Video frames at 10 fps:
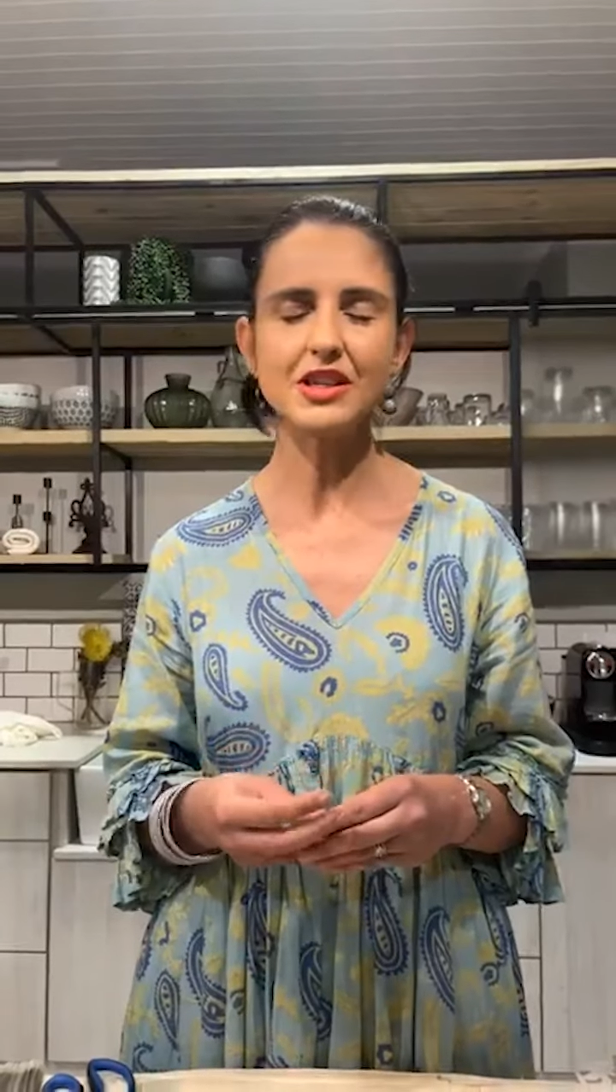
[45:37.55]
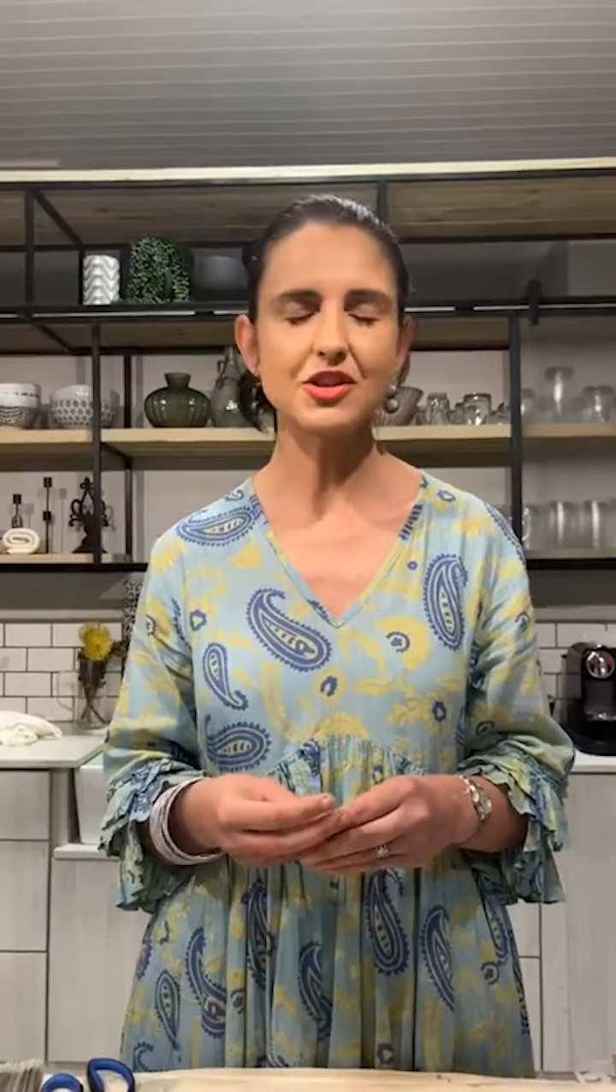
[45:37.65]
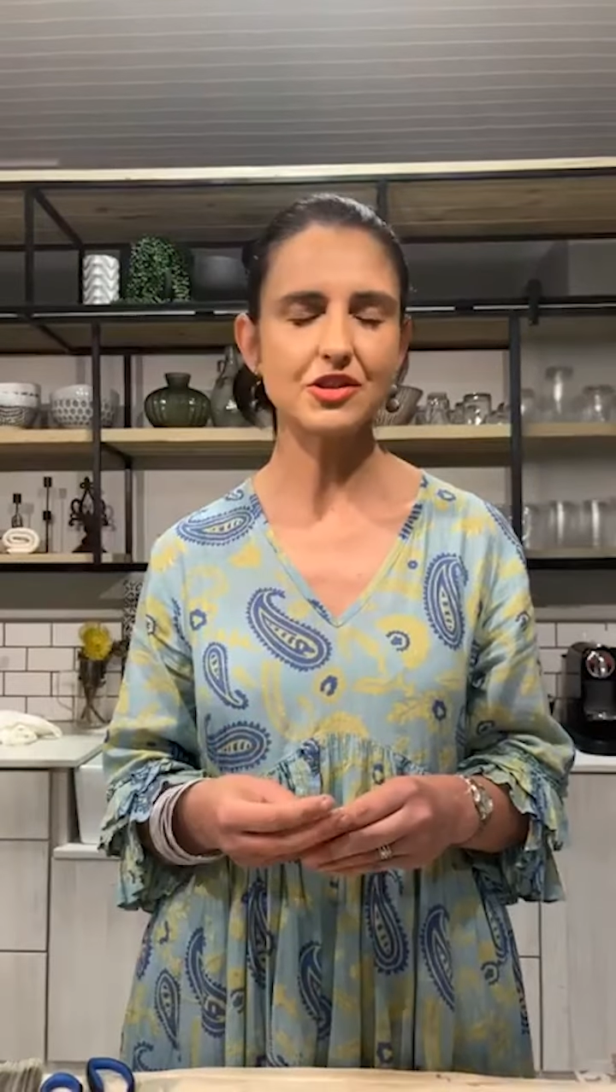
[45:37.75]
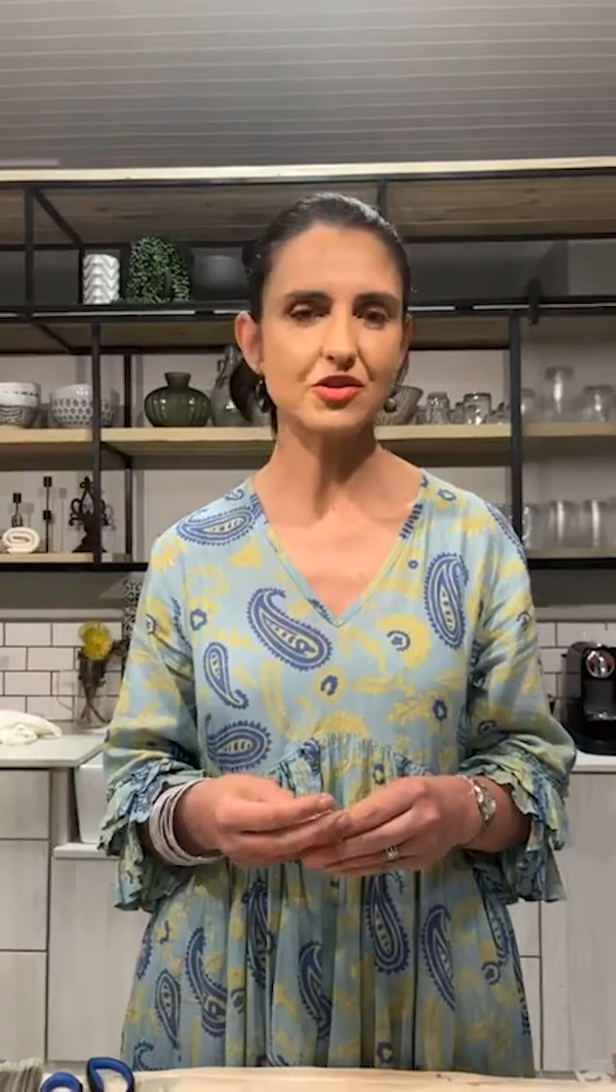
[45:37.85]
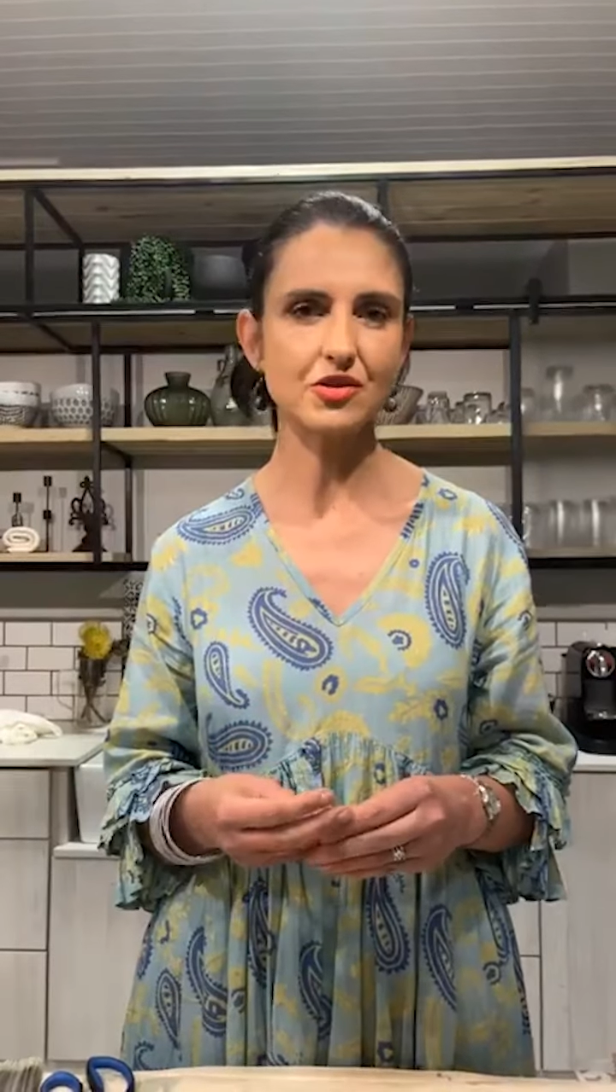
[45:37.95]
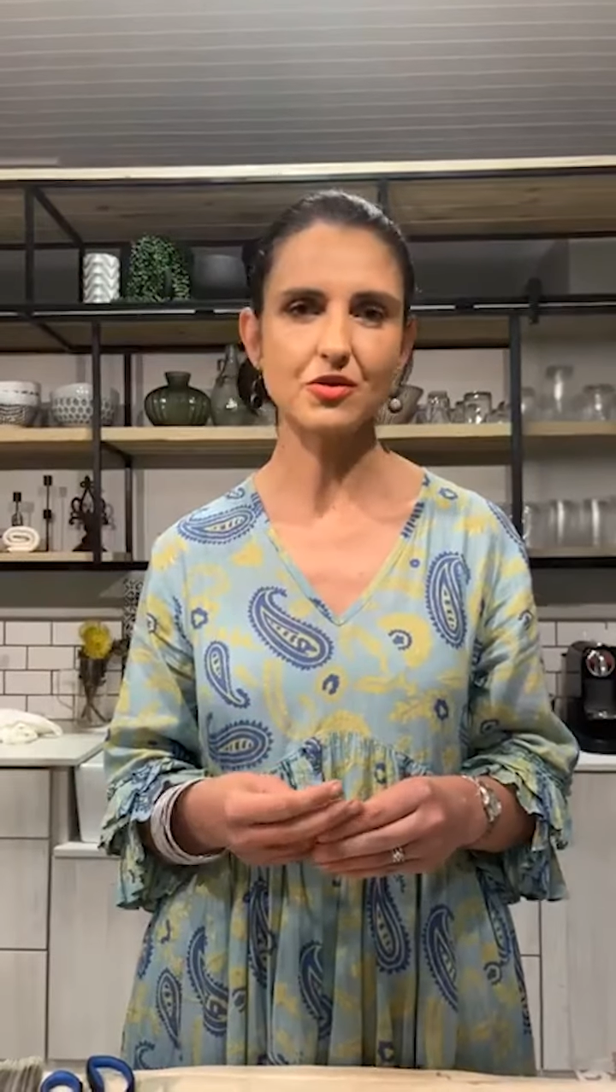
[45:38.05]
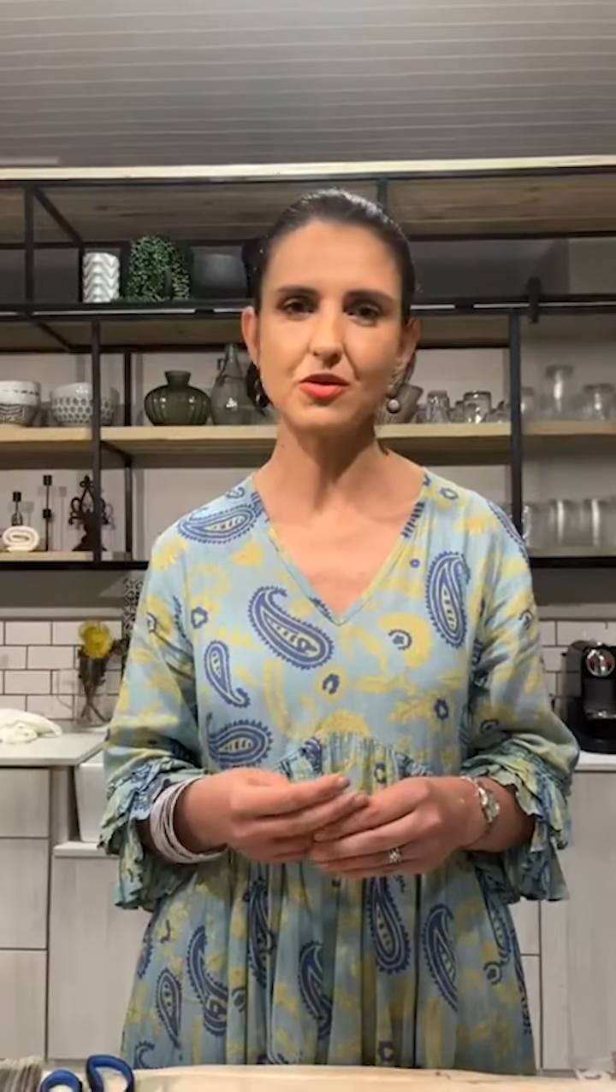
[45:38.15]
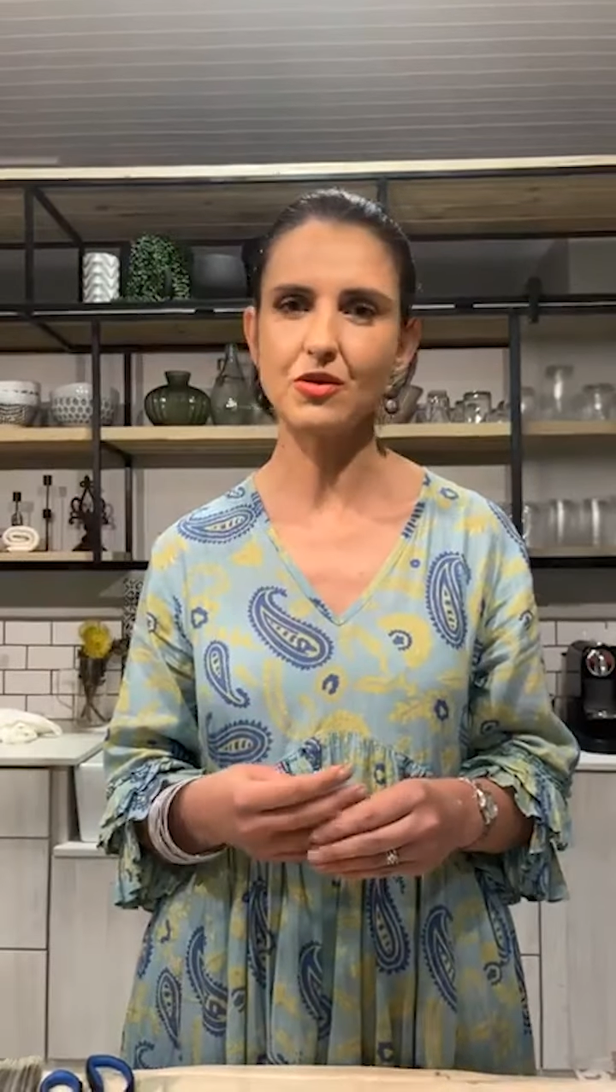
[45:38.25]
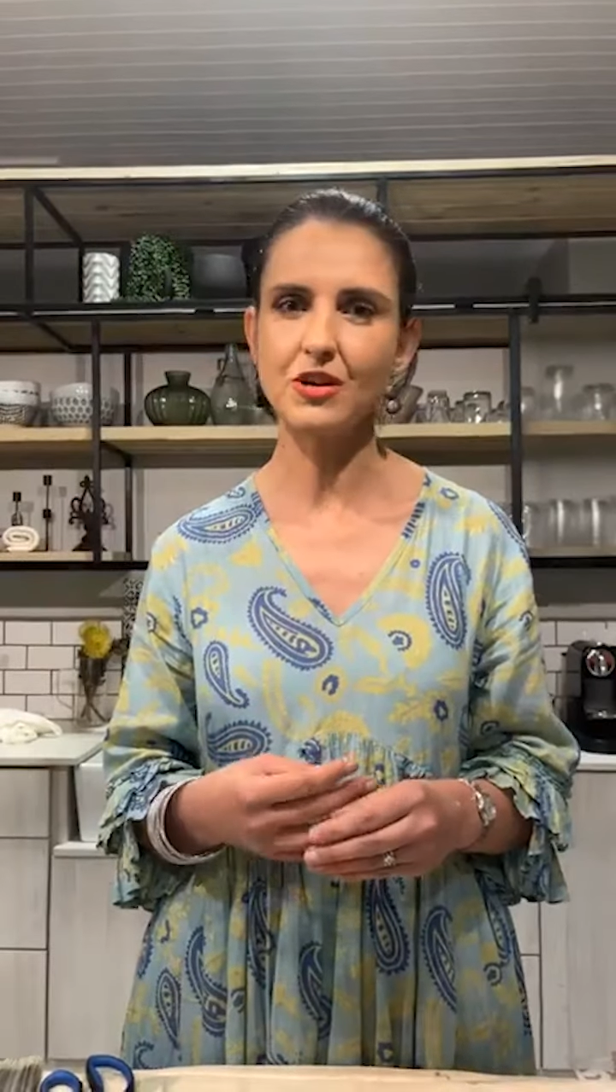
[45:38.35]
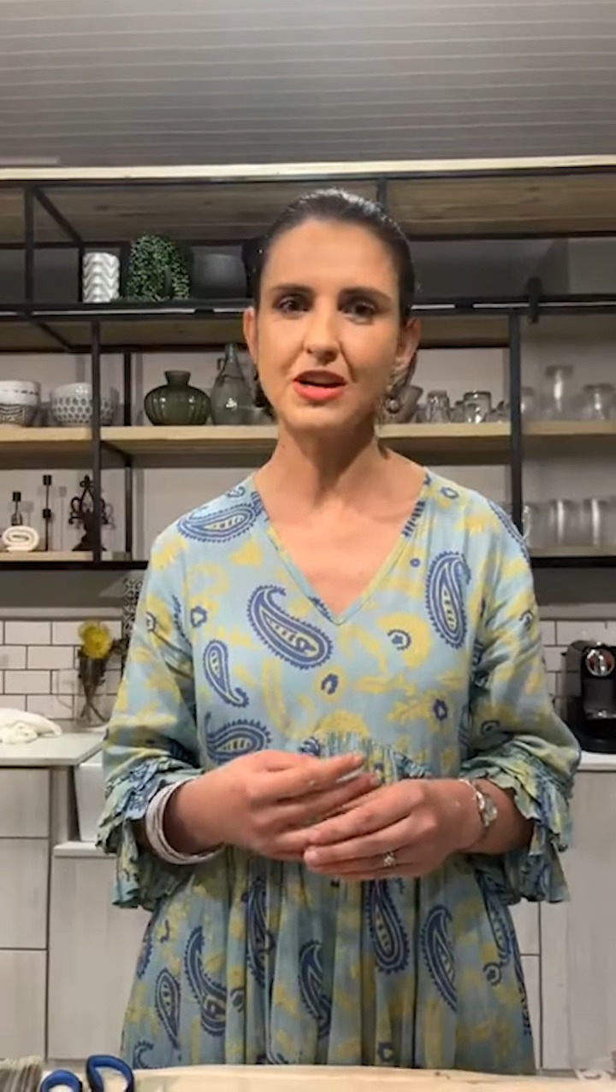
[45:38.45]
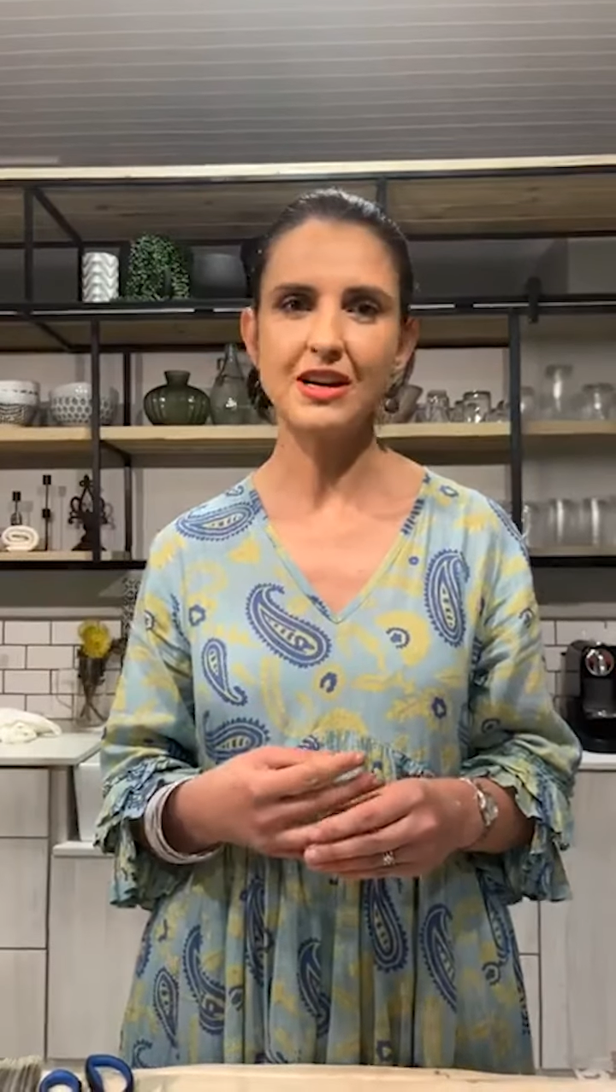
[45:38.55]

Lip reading: kitchen store